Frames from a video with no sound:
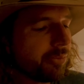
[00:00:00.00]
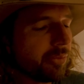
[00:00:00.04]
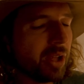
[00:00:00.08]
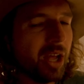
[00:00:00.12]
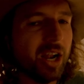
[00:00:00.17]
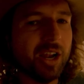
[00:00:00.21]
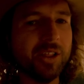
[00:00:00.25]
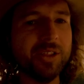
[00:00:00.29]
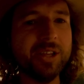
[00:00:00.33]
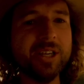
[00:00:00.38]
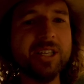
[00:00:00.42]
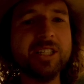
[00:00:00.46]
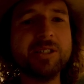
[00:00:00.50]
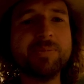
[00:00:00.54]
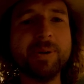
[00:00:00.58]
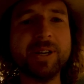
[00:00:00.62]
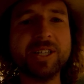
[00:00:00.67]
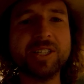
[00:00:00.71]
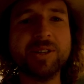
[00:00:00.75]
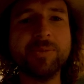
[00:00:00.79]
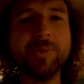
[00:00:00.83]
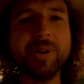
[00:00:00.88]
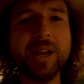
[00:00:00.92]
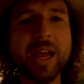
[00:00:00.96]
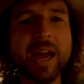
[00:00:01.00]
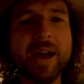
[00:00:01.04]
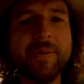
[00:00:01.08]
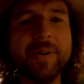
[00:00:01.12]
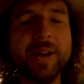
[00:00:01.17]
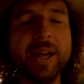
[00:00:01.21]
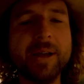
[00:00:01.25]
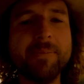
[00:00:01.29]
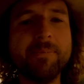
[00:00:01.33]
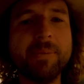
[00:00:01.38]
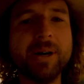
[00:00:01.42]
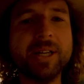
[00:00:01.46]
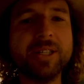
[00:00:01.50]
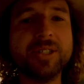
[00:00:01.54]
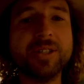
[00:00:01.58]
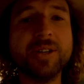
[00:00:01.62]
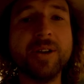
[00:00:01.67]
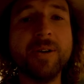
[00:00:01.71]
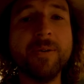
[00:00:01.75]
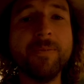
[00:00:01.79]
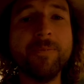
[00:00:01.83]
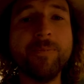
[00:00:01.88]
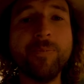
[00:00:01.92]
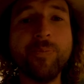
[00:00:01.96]
I think especially when you haven't had much
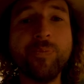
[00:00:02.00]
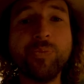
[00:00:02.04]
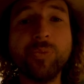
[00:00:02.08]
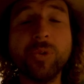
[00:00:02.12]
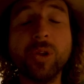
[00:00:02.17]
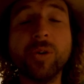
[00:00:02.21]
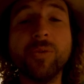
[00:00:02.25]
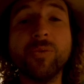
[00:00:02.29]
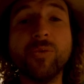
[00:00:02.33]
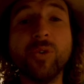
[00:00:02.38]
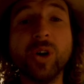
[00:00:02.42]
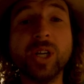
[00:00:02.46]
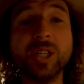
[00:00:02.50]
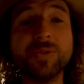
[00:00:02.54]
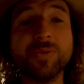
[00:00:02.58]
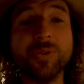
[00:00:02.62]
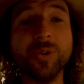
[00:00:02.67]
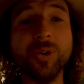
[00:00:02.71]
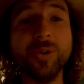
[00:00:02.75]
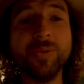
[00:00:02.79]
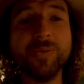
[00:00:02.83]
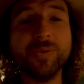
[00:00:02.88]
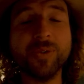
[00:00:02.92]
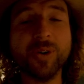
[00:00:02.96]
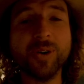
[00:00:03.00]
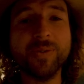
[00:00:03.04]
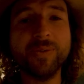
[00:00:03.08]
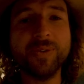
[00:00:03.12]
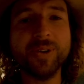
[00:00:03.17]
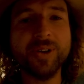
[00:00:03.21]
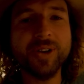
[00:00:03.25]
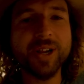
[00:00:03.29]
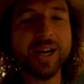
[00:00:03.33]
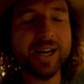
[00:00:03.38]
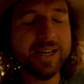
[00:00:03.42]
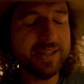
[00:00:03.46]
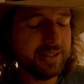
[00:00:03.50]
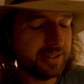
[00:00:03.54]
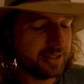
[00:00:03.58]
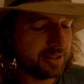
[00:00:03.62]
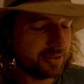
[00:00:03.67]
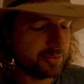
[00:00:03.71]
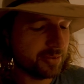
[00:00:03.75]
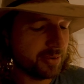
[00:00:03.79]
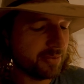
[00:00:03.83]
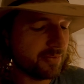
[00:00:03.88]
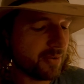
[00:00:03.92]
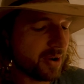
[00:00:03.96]
fresh fruit for a few days,
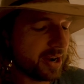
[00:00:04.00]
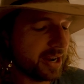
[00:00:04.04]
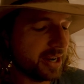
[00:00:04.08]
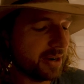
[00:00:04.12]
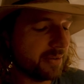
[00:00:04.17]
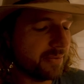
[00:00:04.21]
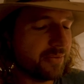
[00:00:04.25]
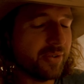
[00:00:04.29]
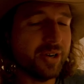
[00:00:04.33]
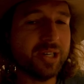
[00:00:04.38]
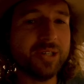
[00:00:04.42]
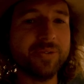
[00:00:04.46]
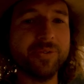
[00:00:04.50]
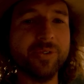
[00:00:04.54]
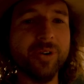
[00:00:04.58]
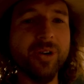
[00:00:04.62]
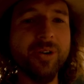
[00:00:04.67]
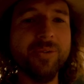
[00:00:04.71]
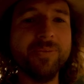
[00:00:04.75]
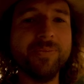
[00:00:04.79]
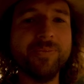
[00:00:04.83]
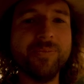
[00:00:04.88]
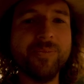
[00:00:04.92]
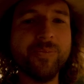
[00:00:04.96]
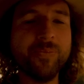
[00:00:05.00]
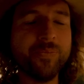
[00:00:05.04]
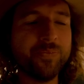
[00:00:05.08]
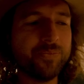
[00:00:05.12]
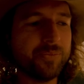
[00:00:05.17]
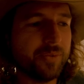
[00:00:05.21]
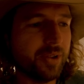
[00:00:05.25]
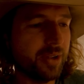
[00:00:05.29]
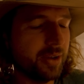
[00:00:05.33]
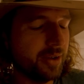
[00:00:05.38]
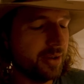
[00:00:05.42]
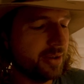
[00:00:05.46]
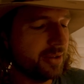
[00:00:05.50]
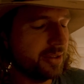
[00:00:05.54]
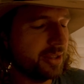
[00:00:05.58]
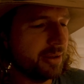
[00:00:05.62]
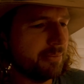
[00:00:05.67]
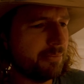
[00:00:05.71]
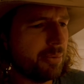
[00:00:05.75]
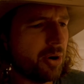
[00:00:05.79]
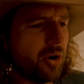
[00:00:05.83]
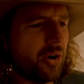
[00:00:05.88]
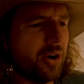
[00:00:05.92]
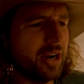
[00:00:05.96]
because we've run out of fresh fruit, the
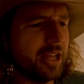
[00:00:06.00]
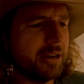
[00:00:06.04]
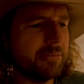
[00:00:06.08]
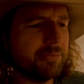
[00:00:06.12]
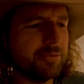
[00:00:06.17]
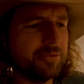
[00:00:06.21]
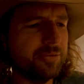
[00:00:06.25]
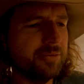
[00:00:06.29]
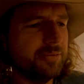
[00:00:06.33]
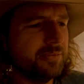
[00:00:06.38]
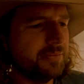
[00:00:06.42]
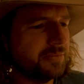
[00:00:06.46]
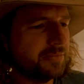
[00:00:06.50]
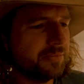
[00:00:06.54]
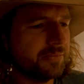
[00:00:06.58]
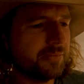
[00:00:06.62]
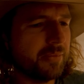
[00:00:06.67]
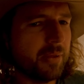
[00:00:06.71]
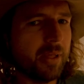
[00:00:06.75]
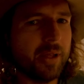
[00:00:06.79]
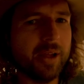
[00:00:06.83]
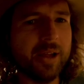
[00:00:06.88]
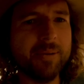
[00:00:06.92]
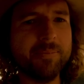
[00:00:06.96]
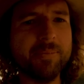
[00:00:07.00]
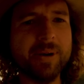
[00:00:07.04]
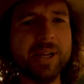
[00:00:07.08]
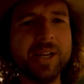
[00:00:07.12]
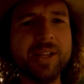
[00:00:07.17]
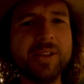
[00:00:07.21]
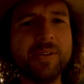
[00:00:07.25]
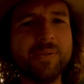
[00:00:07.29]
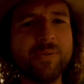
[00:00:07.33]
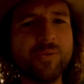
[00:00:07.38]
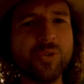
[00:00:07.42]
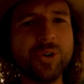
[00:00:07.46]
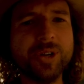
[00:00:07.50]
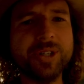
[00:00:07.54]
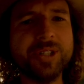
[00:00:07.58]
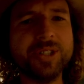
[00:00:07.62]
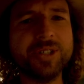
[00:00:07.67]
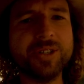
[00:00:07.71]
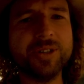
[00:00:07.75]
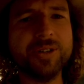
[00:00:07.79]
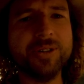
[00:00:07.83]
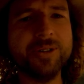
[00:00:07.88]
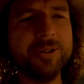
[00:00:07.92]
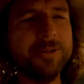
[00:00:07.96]
pineapple, been in the fridge
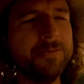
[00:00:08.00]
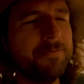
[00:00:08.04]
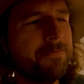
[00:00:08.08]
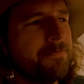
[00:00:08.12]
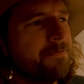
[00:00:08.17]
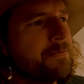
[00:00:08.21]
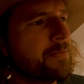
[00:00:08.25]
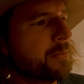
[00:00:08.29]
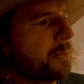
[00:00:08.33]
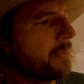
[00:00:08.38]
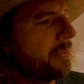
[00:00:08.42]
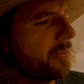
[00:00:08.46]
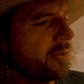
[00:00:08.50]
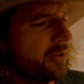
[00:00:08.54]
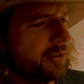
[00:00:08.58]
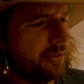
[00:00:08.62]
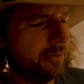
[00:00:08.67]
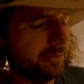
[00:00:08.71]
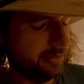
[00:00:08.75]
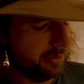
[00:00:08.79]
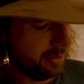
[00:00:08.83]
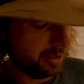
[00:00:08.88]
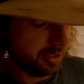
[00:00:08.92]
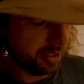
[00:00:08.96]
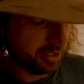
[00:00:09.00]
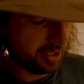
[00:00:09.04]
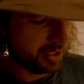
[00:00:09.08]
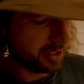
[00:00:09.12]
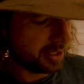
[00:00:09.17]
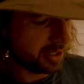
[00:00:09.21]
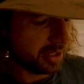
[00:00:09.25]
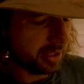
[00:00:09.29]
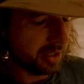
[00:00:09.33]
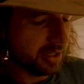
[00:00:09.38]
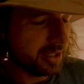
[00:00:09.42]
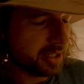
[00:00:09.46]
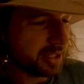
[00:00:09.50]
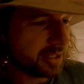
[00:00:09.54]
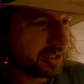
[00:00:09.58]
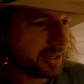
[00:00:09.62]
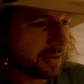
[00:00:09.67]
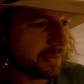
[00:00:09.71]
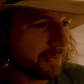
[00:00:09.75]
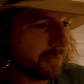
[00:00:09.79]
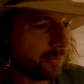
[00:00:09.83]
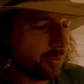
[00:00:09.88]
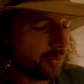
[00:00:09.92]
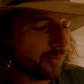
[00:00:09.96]
too, it's just delicious.
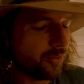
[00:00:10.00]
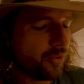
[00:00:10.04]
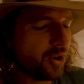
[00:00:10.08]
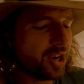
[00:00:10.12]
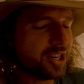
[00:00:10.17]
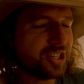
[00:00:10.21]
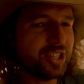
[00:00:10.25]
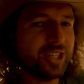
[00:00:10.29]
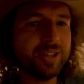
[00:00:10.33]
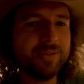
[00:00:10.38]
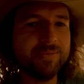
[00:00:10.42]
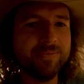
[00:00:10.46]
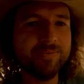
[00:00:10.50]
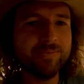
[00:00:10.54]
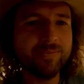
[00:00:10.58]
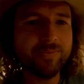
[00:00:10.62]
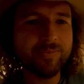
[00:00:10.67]
Refreshing.